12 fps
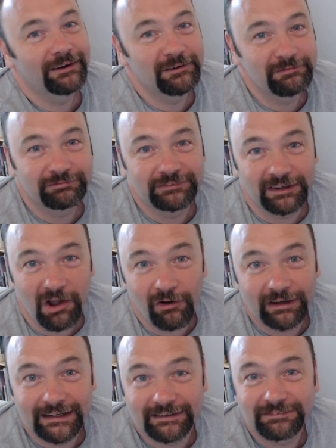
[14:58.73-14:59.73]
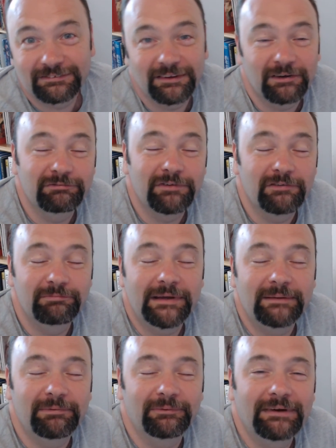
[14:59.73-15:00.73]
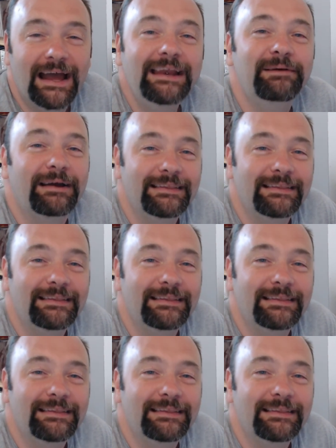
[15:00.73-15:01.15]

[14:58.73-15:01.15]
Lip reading: of the kindness of people. Anyway,